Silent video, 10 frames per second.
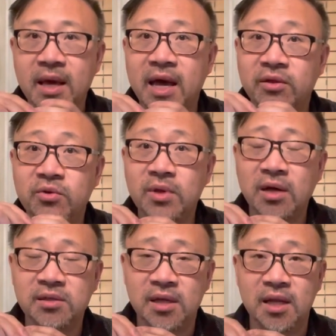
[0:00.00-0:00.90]
And
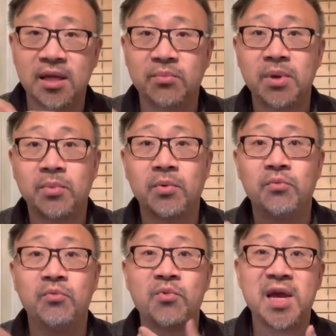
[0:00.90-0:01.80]
2018, people were
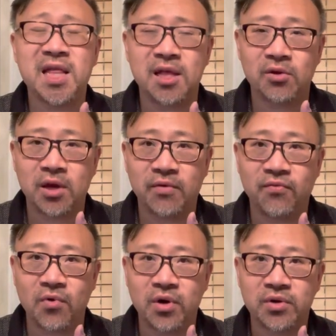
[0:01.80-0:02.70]
really looking
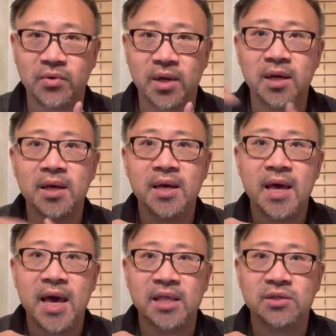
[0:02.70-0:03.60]
forward to it.
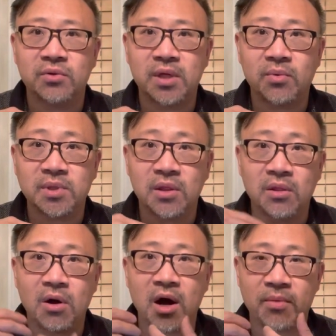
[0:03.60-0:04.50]
And so there was a
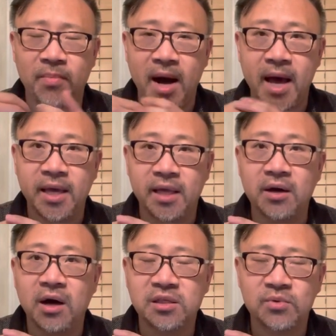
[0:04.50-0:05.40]
lot of buying, and
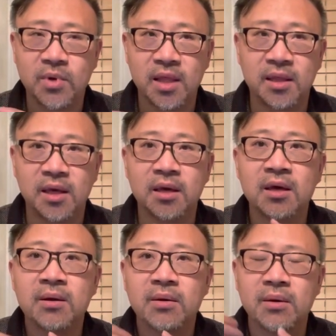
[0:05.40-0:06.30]
consequently,
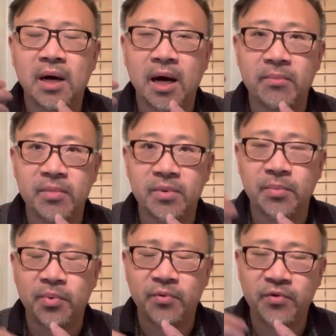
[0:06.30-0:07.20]
um, the
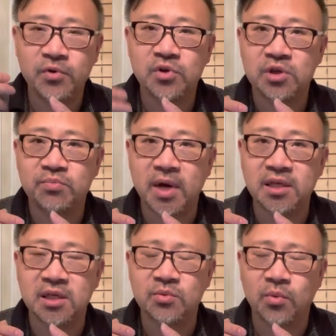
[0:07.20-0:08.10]
futures
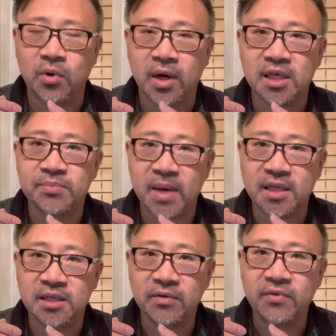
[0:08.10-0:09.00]
prices were
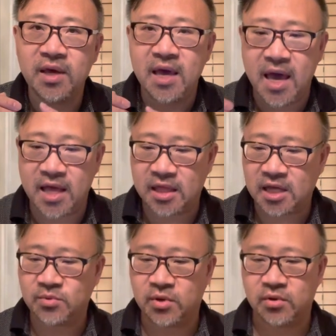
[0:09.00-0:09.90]
expensive, and
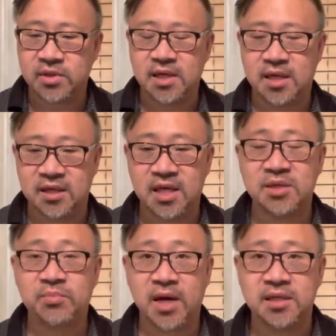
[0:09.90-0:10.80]
that's what you'll see in these
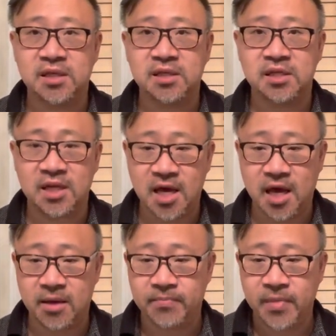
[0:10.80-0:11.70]
prices today.